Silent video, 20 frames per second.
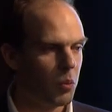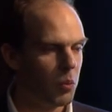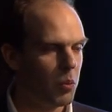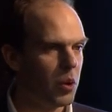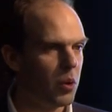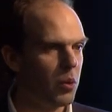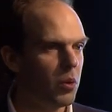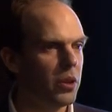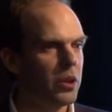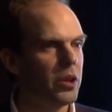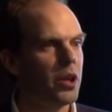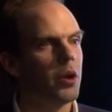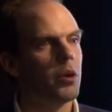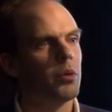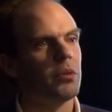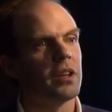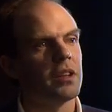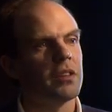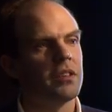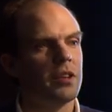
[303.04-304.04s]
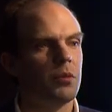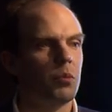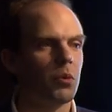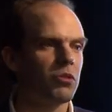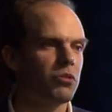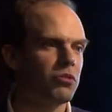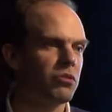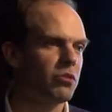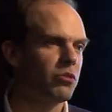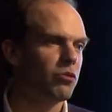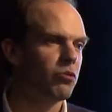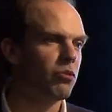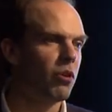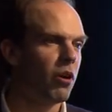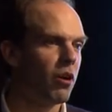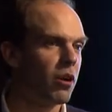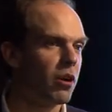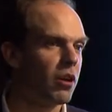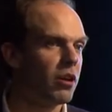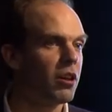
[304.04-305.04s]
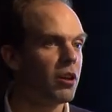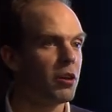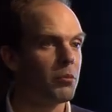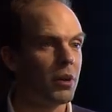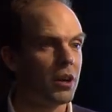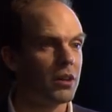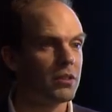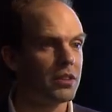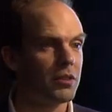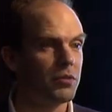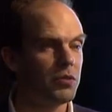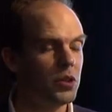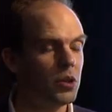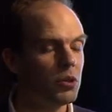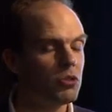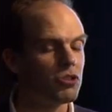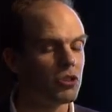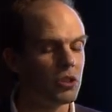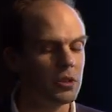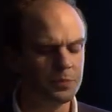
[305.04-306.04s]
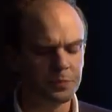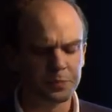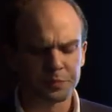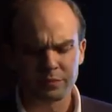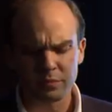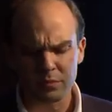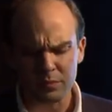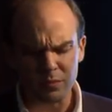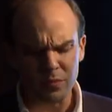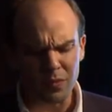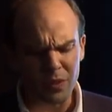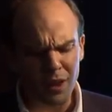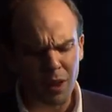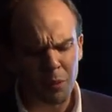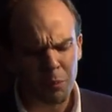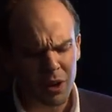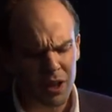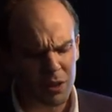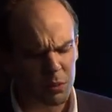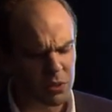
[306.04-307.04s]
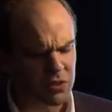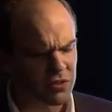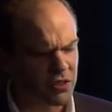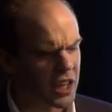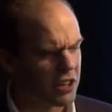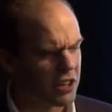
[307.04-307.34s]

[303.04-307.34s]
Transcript: we all know that he was wrong about the future, but he was